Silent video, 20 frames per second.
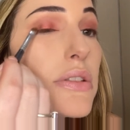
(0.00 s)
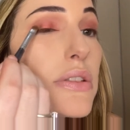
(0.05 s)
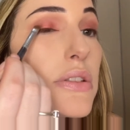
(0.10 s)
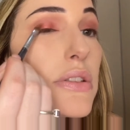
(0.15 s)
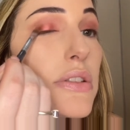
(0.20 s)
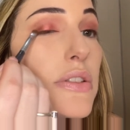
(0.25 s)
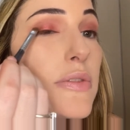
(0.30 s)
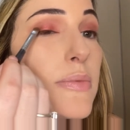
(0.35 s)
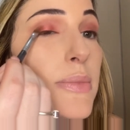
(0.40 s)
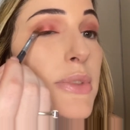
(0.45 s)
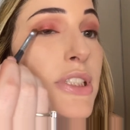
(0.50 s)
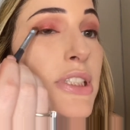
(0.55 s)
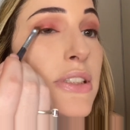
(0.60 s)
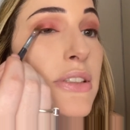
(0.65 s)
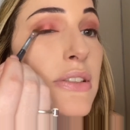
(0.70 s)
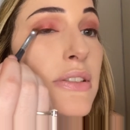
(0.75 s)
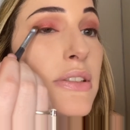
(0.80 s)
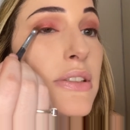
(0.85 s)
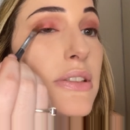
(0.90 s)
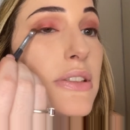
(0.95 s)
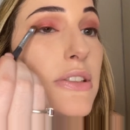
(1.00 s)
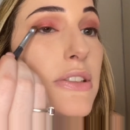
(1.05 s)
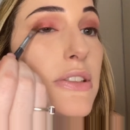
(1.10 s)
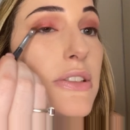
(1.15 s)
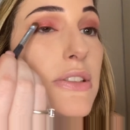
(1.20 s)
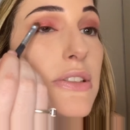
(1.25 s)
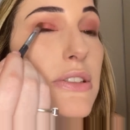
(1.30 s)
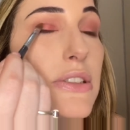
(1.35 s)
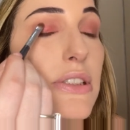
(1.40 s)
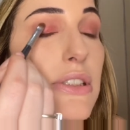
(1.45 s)
I mean,
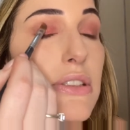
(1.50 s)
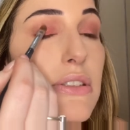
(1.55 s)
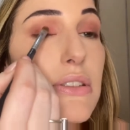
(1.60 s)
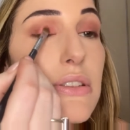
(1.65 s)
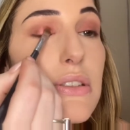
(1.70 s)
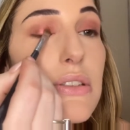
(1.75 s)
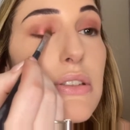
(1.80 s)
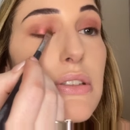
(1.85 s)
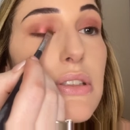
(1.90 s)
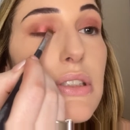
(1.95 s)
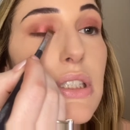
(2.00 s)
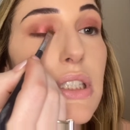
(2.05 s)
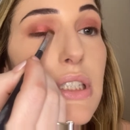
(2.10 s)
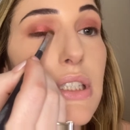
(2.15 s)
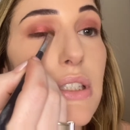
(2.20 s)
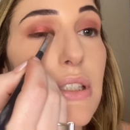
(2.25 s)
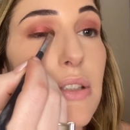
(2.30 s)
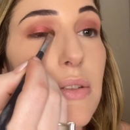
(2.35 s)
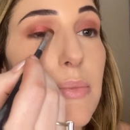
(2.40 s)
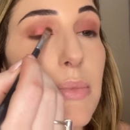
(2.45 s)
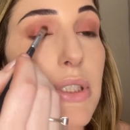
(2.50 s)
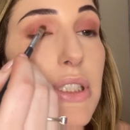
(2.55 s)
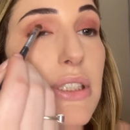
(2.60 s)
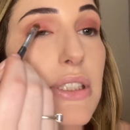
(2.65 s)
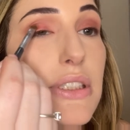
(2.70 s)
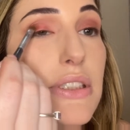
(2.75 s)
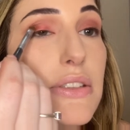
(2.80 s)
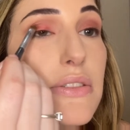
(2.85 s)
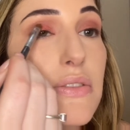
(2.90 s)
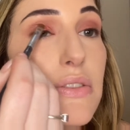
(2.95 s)
it's like a completely
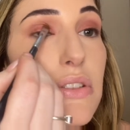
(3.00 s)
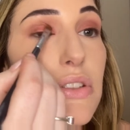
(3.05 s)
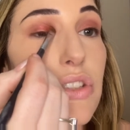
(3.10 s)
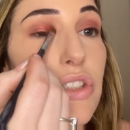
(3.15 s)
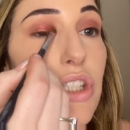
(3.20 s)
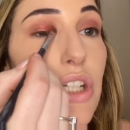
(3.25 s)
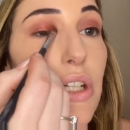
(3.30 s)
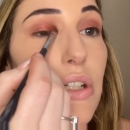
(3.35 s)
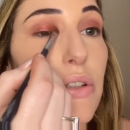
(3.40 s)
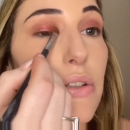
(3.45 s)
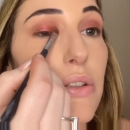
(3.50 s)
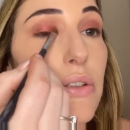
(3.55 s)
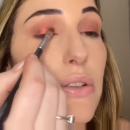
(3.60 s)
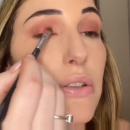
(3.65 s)
different shadow.